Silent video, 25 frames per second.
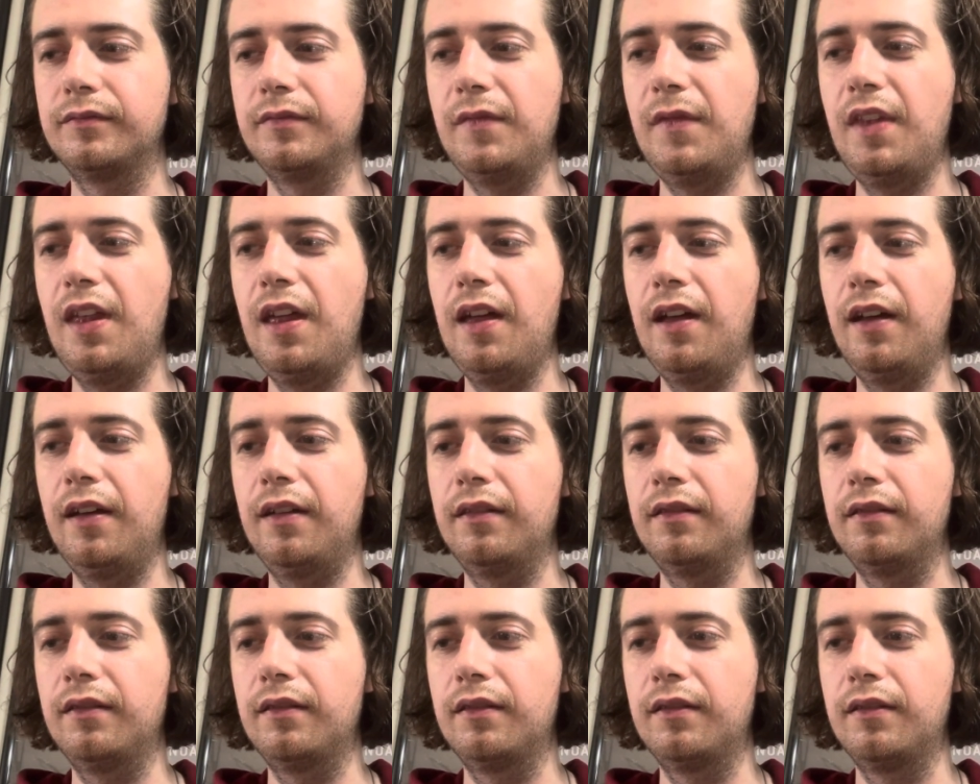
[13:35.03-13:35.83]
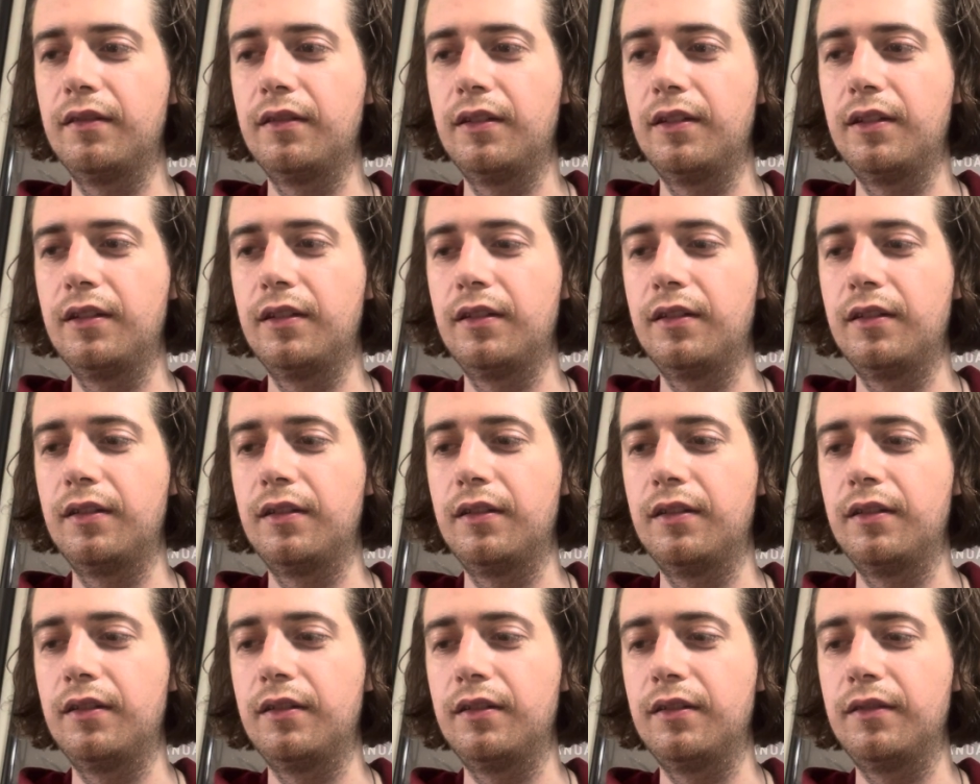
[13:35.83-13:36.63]
yeah,
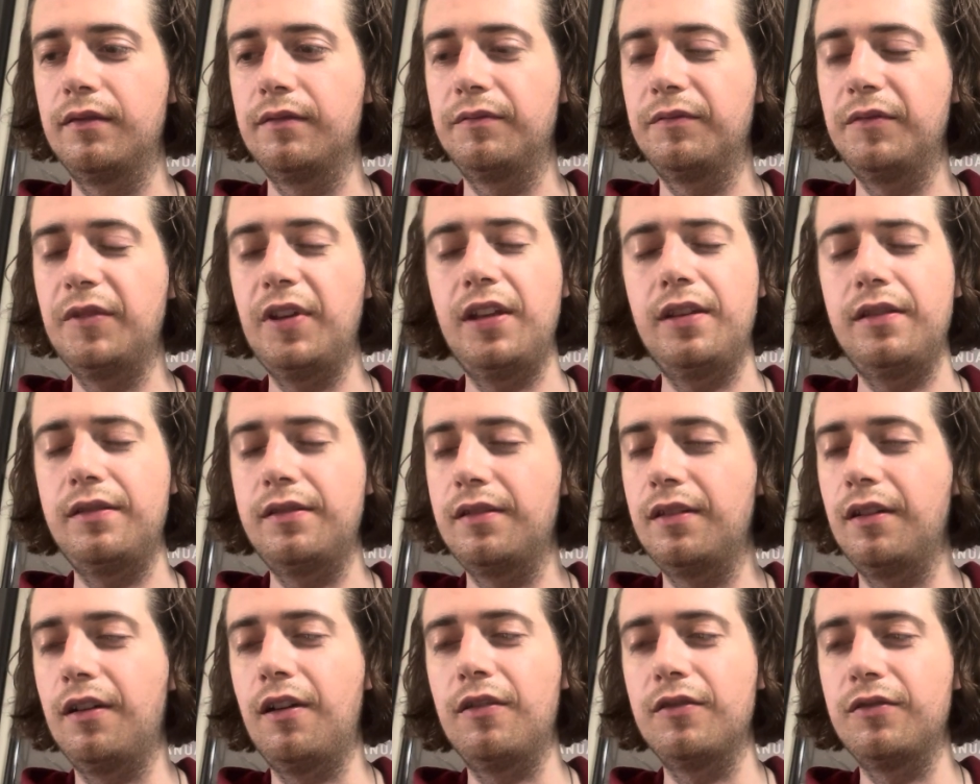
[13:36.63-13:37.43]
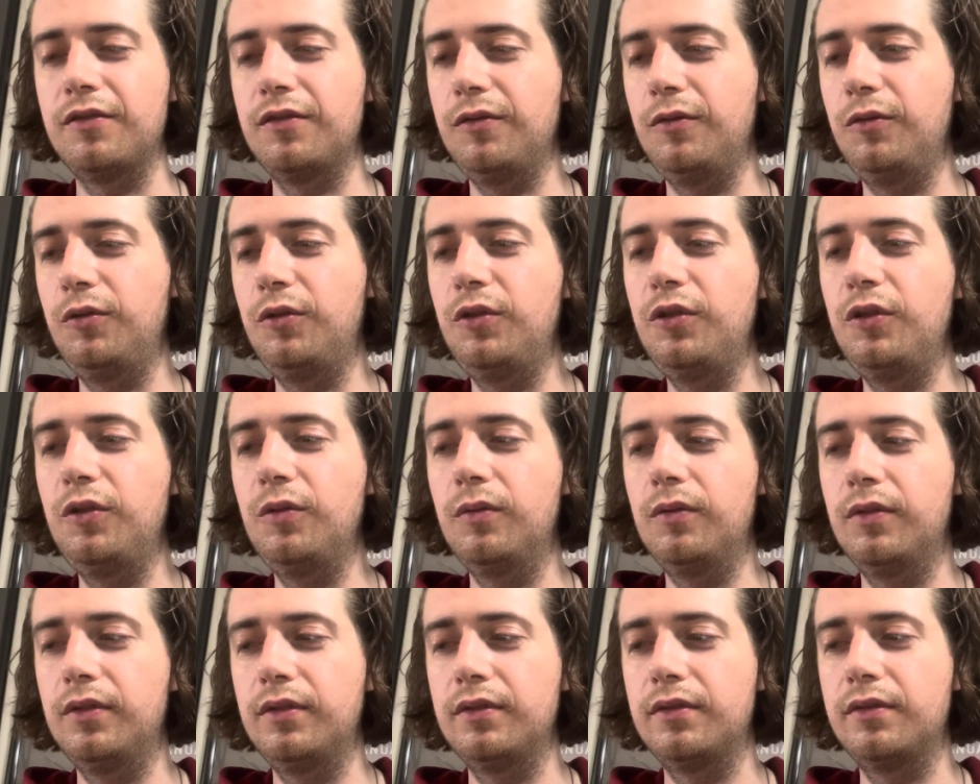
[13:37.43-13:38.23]
it's also who you
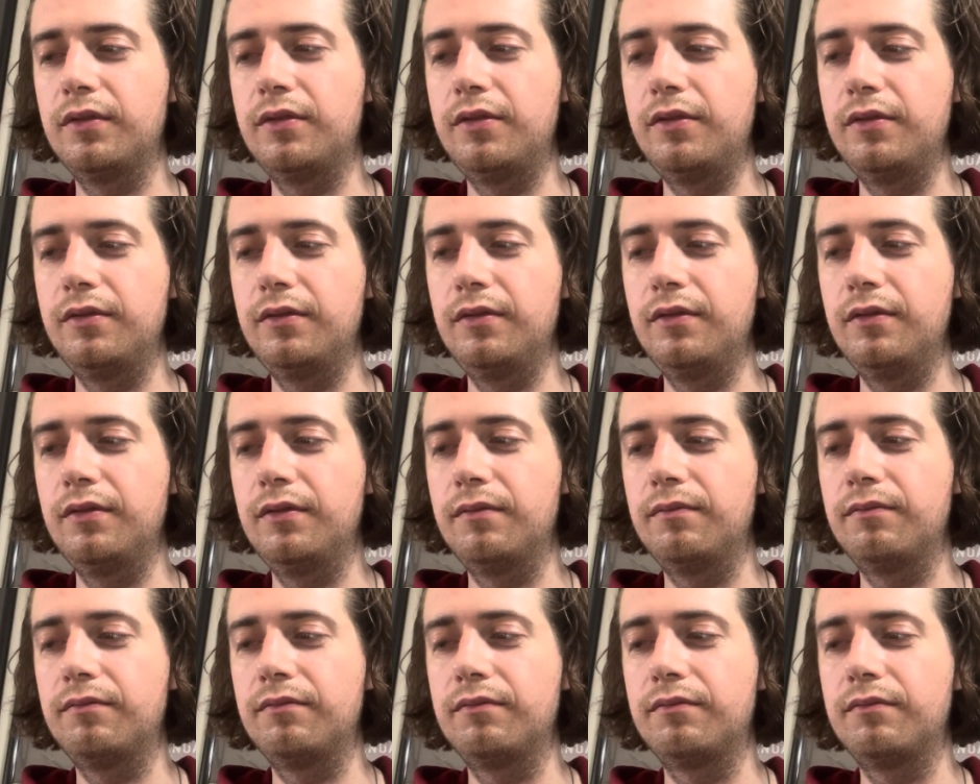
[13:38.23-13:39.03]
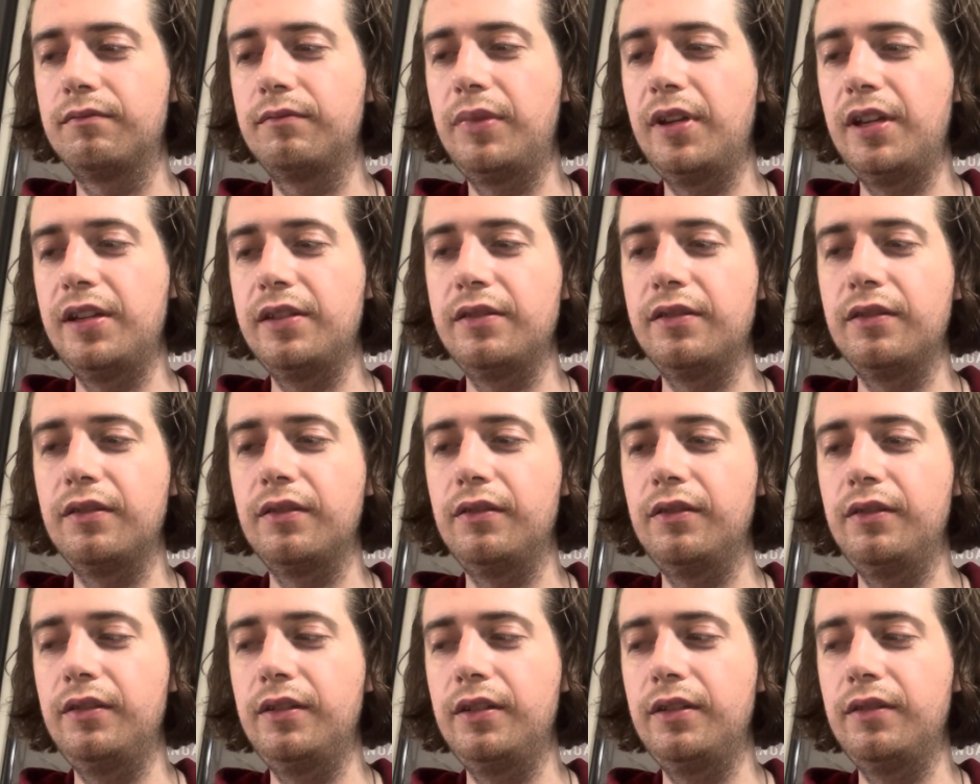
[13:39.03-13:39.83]
want to
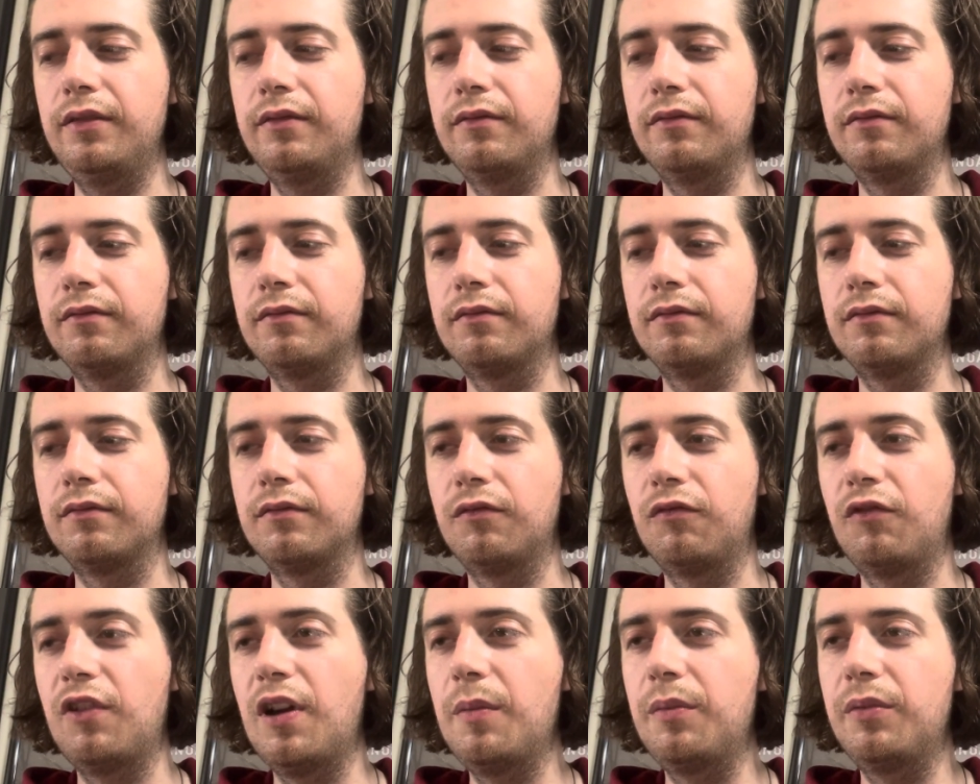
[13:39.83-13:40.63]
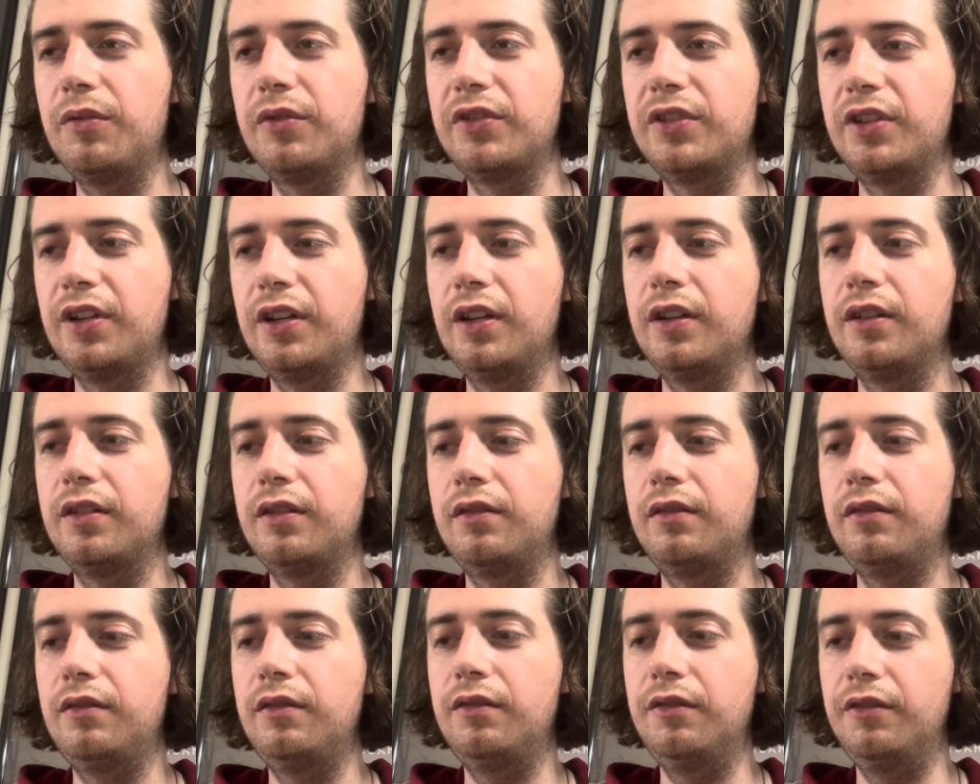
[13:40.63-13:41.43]
basically represent
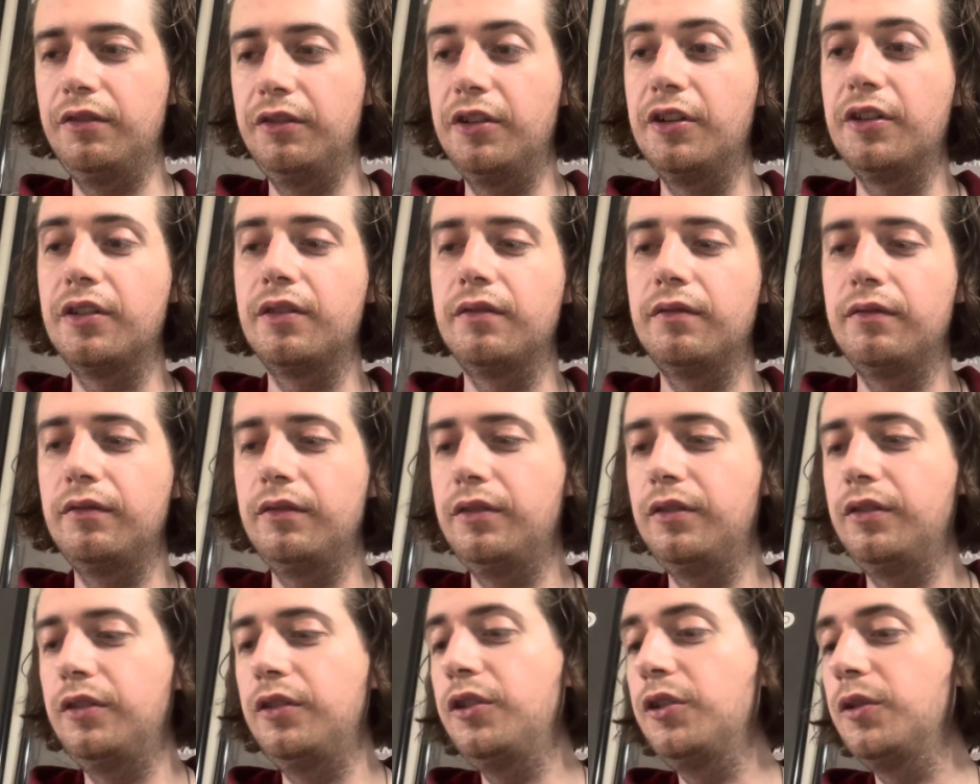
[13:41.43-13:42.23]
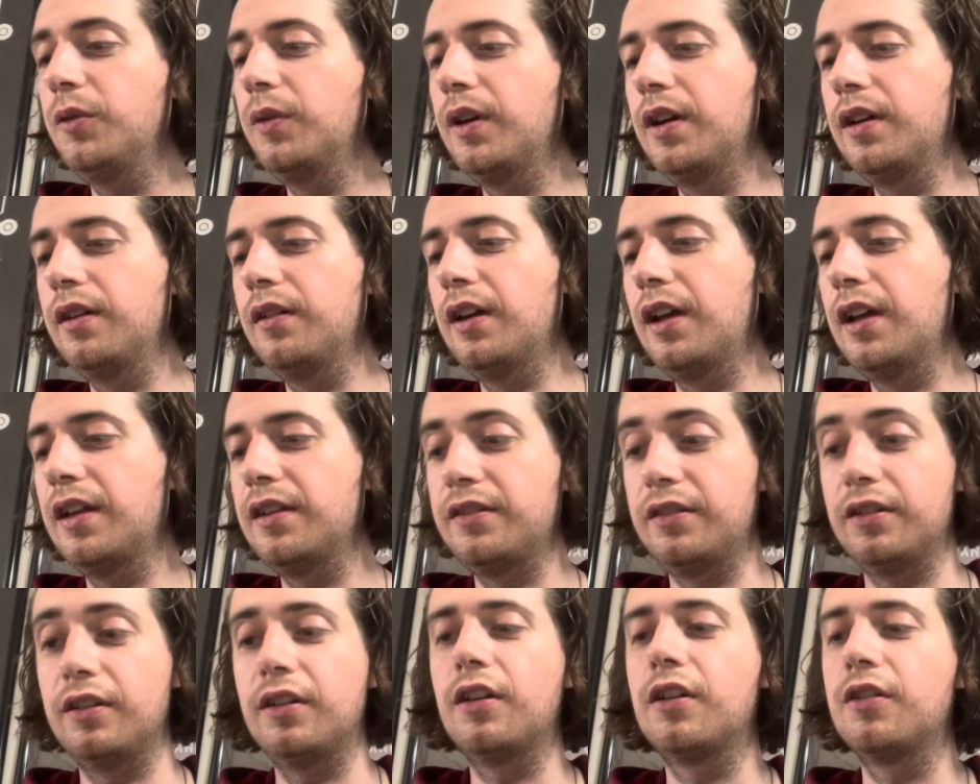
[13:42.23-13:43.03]
you
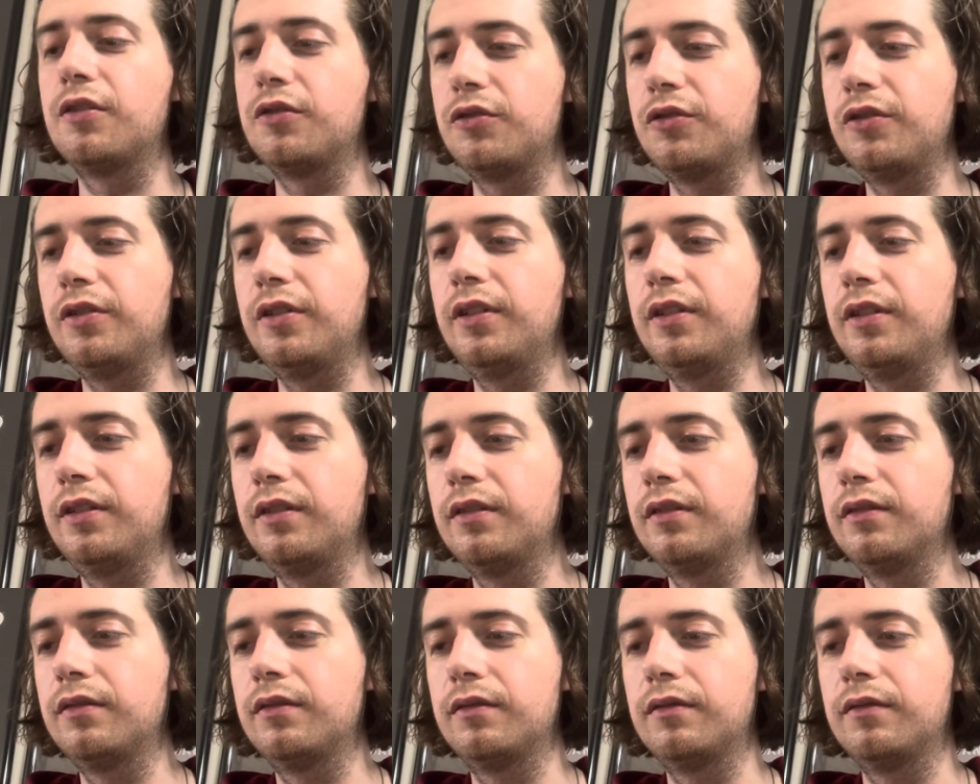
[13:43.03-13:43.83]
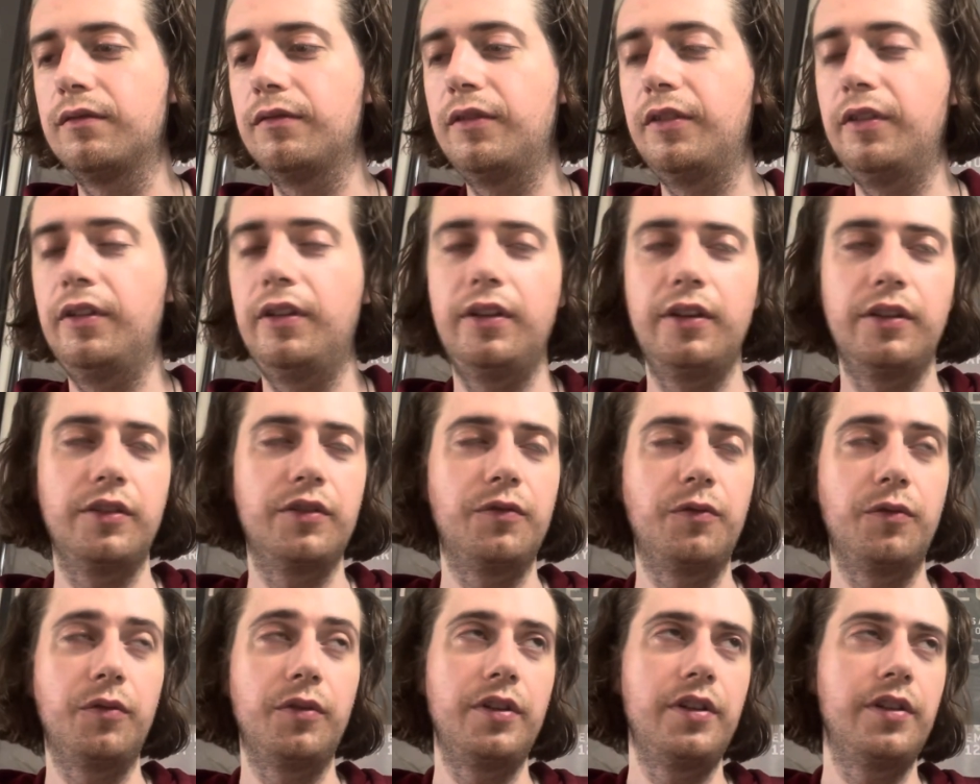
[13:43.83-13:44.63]
as a country for the next
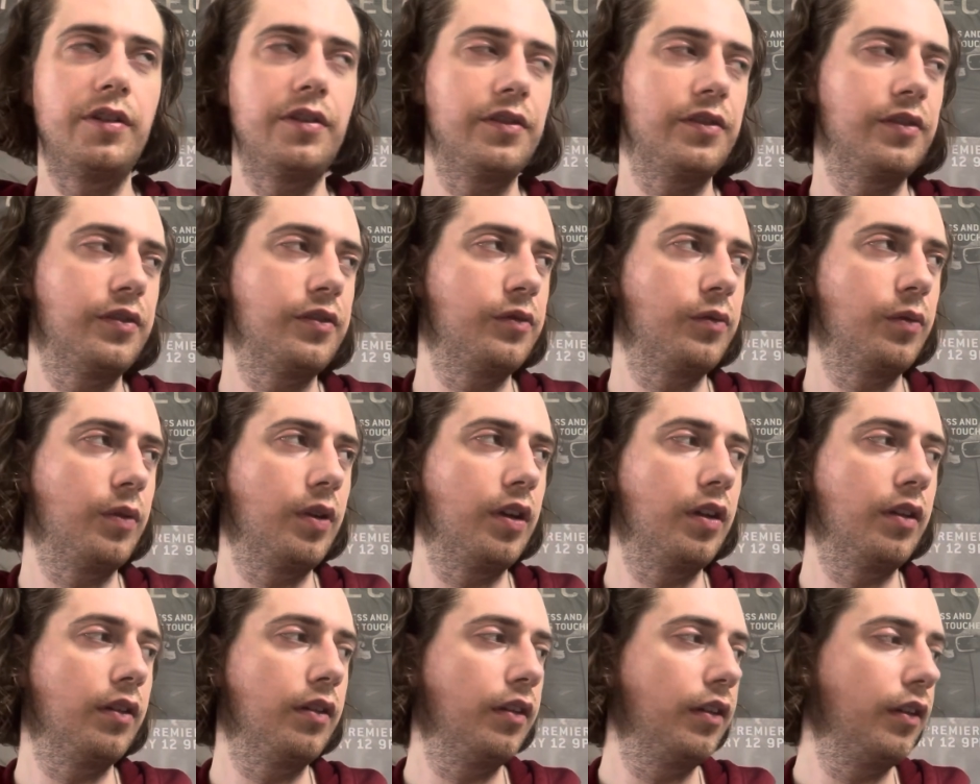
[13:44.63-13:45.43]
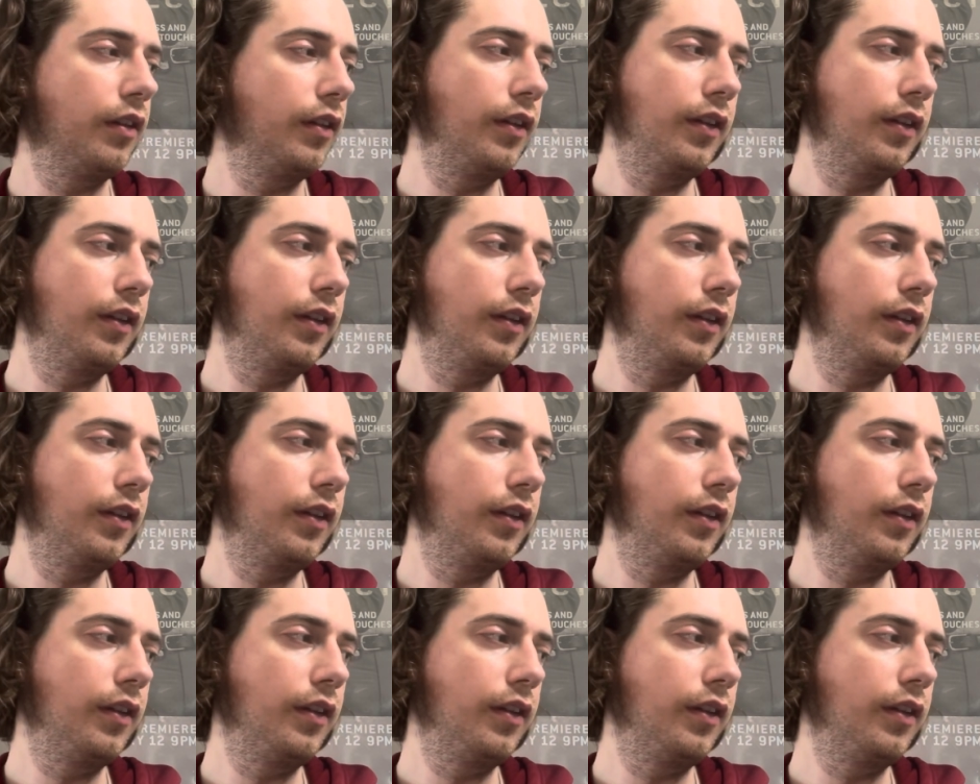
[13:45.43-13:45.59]
4 years as well.